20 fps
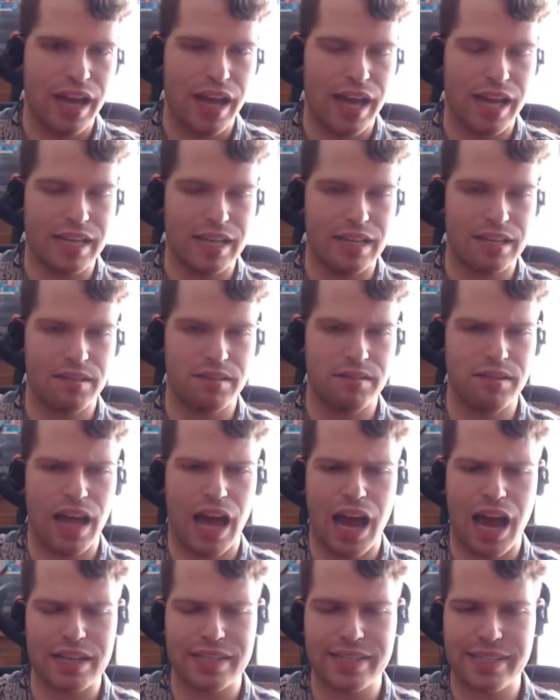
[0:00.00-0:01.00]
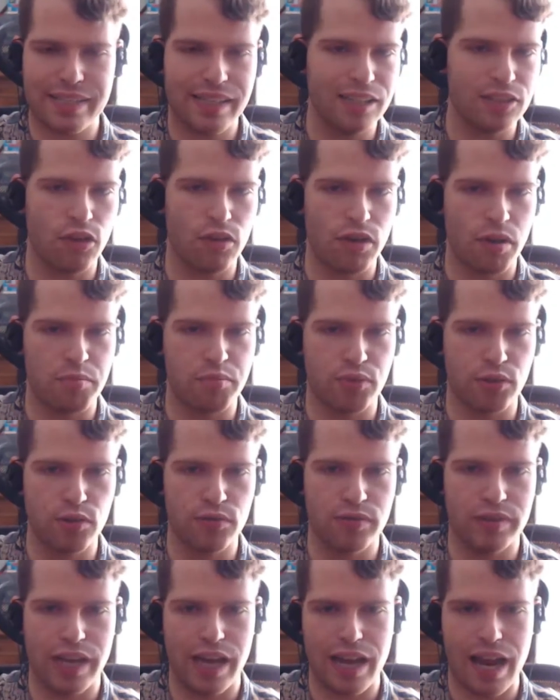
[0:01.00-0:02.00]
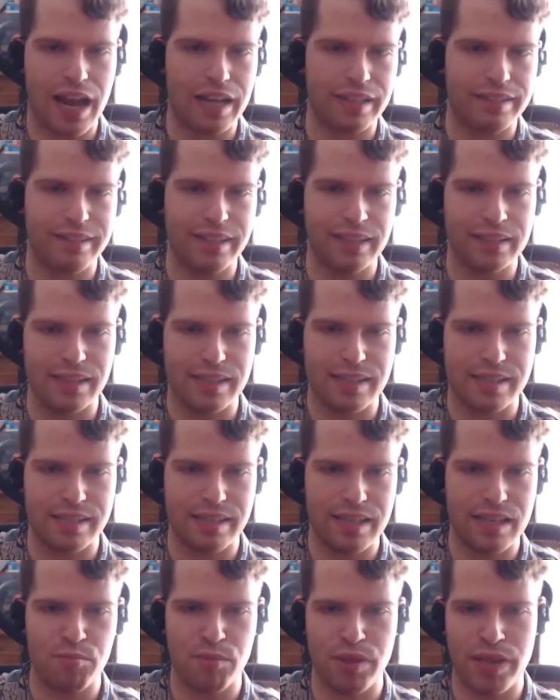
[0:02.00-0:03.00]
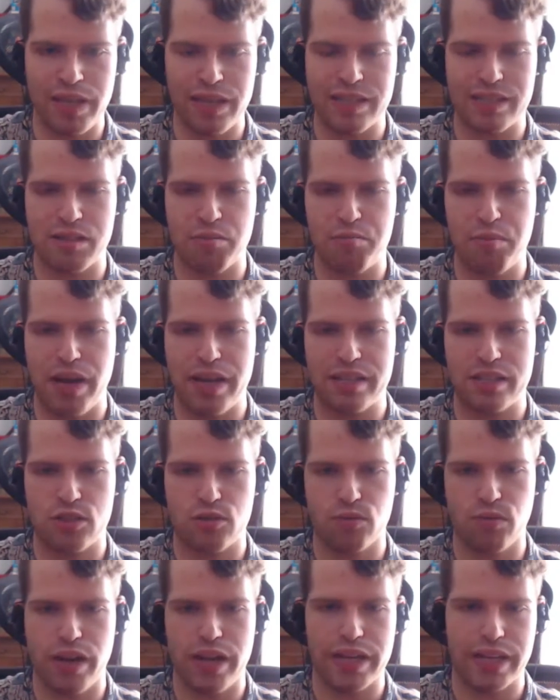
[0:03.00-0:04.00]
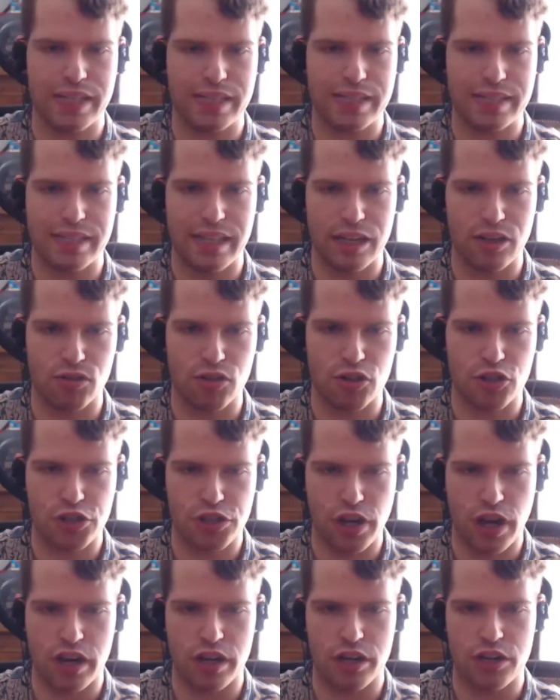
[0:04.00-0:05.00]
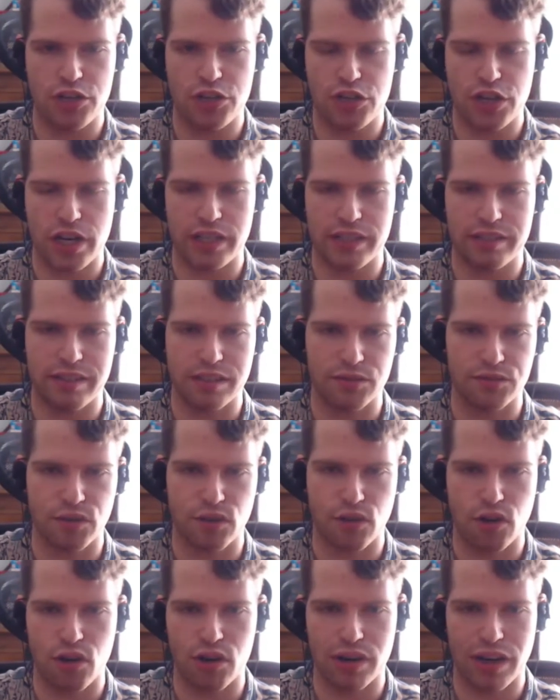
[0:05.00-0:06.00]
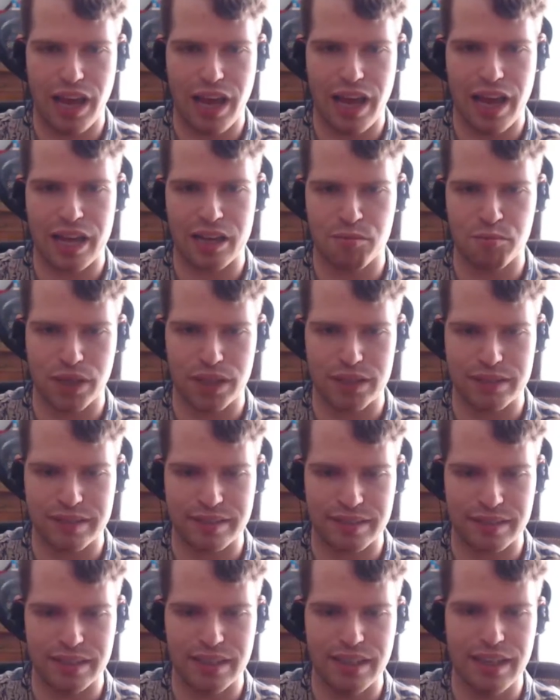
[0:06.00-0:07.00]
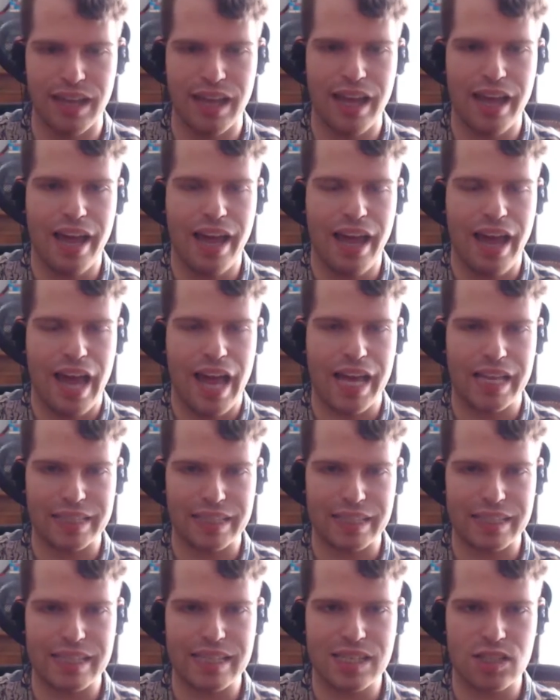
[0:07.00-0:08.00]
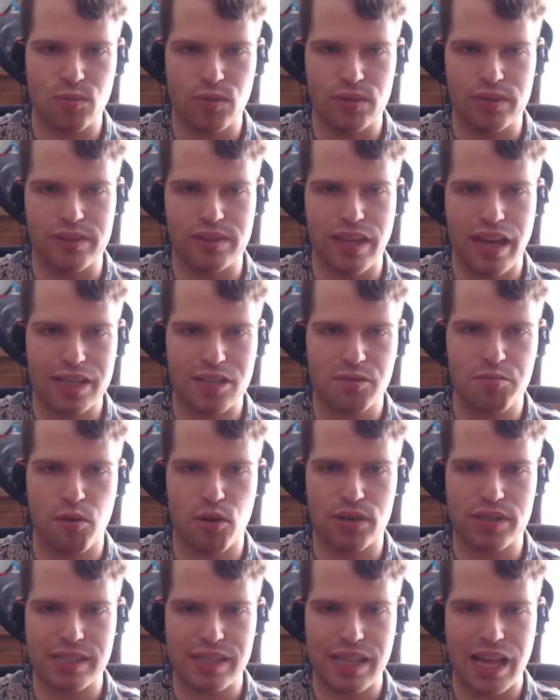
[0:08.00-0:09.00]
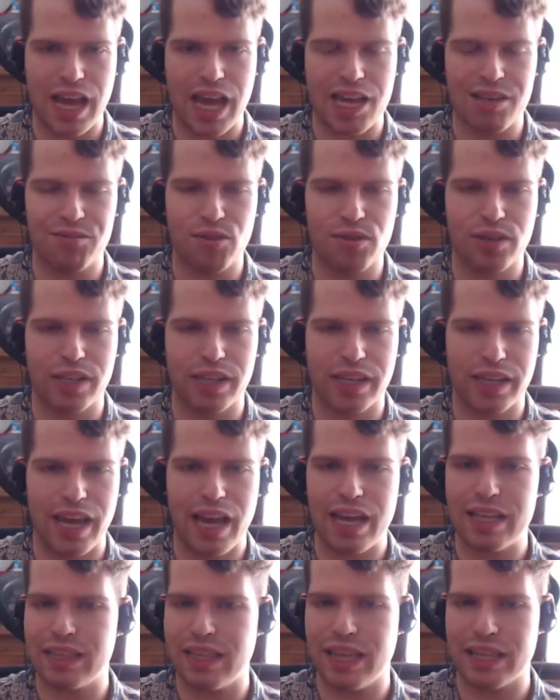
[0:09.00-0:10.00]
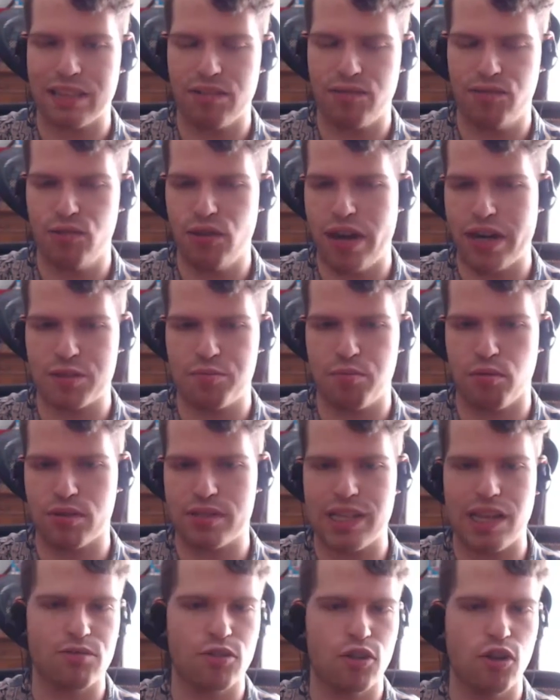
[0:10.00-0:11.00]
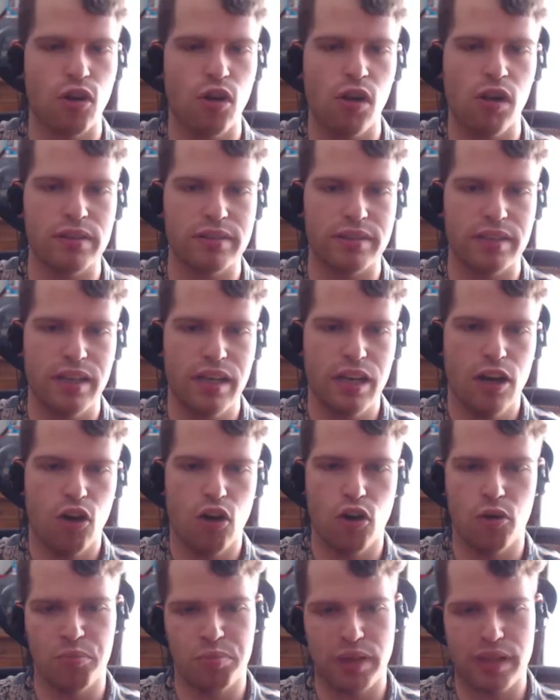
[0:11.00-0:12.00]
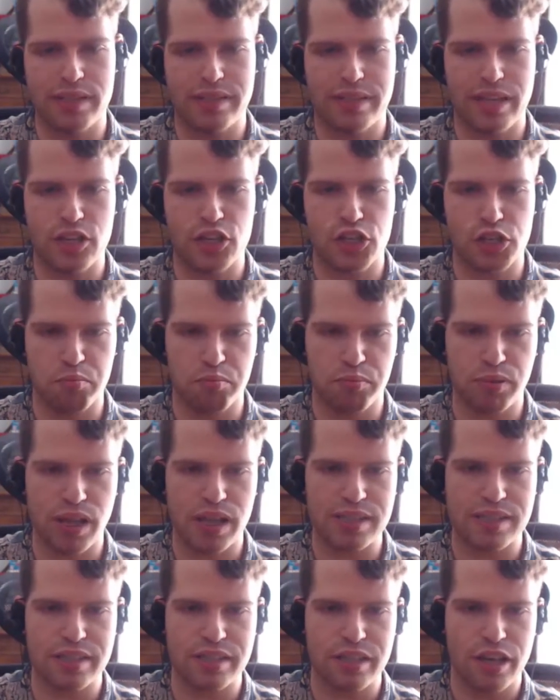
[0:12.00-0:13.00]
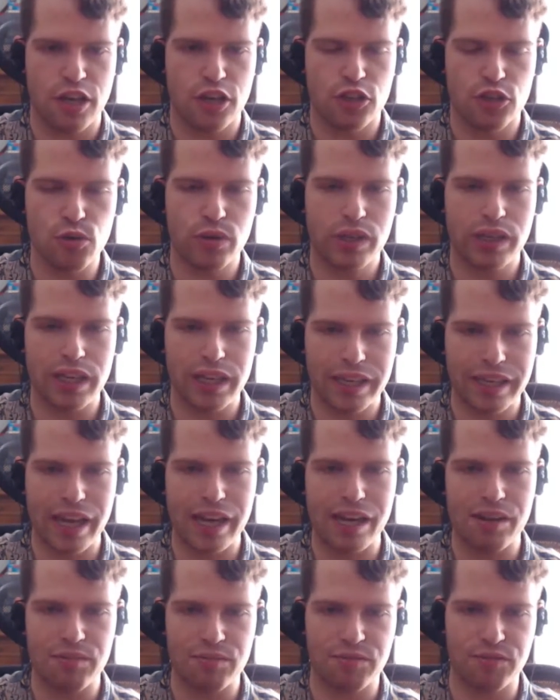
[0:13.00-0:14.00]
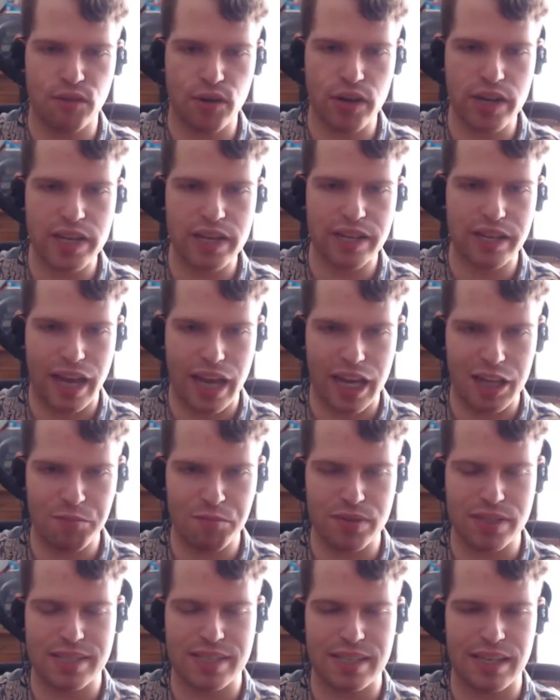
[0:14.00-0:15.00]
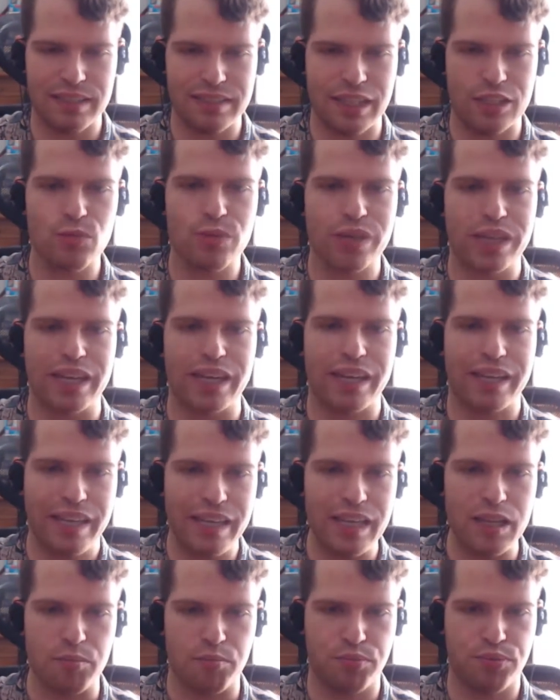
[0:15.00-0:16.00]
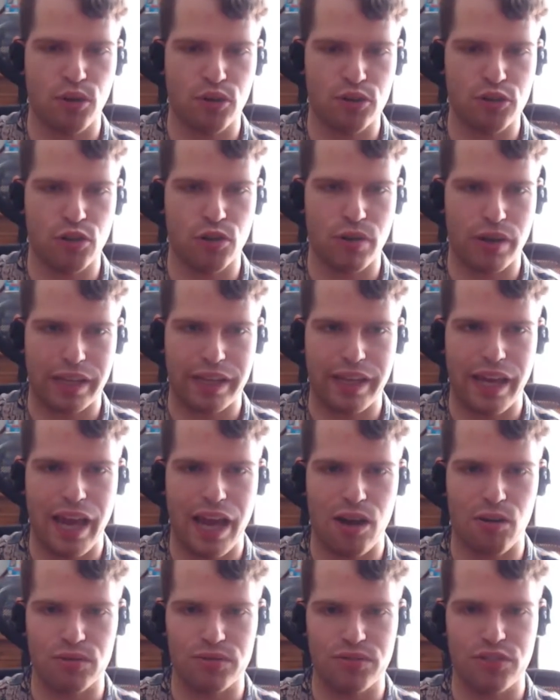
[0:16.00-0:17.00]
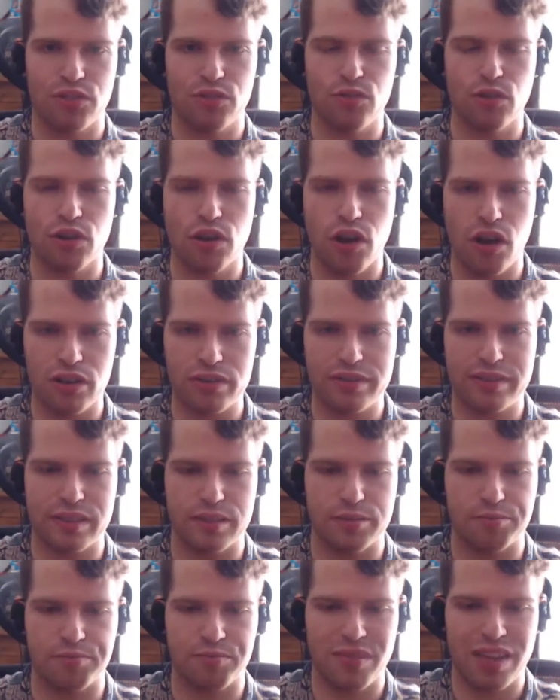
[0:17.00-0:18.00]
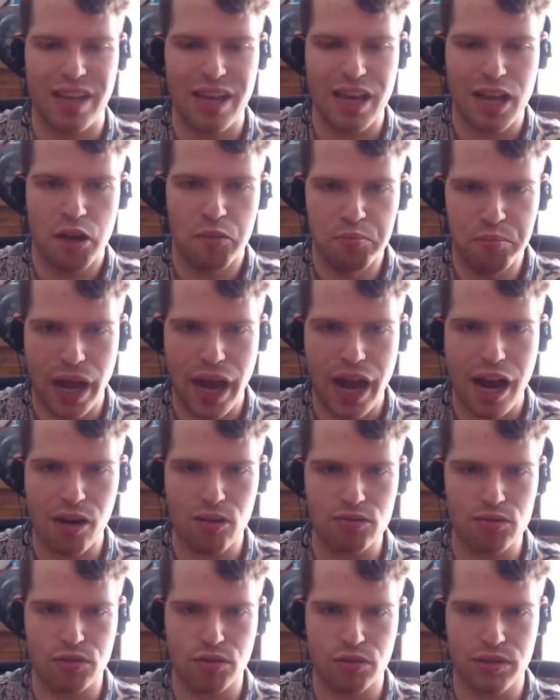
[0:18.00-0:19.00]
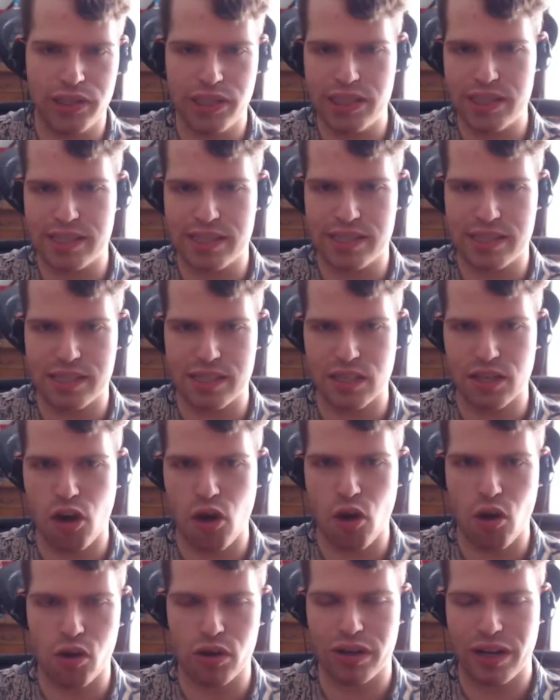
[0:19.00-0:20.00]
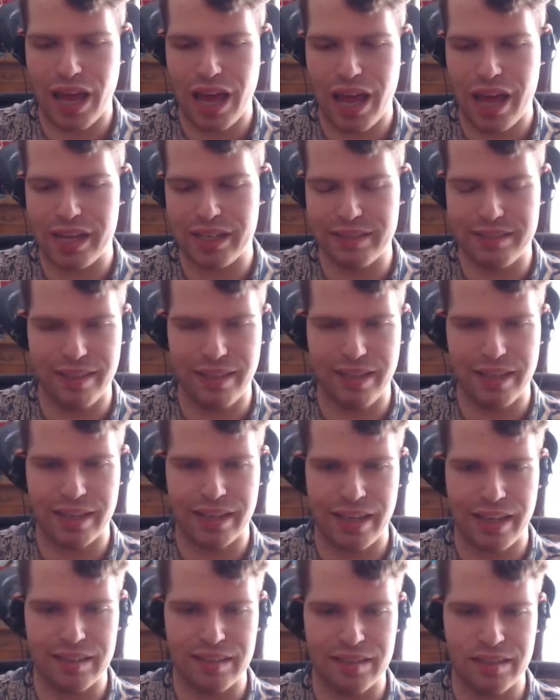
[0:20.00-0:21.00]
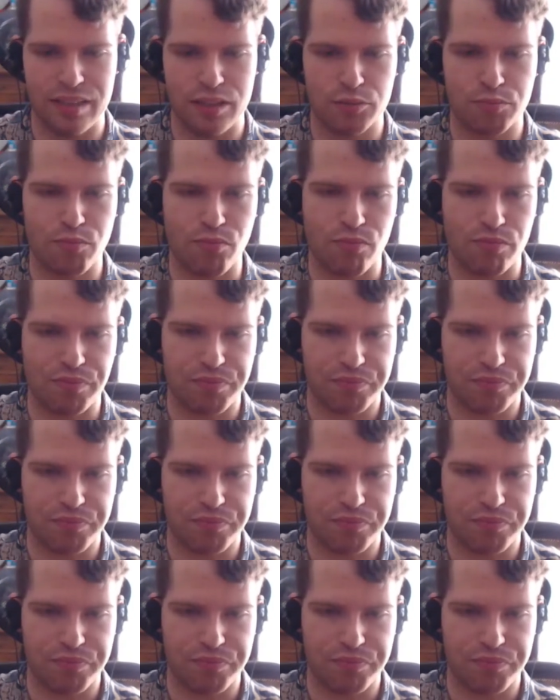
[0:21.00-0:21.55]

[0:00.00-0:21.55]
uh, I still don't approve that. I think the Steam is the best way because they don't charge anything for online, but uh, at least with the Xbox Live, you can get like if you Xbox Live Gold or PlayStation Plus, you can get a uh, free games that you can keep on your account. You're not um, bound to this uh, online thing, and um,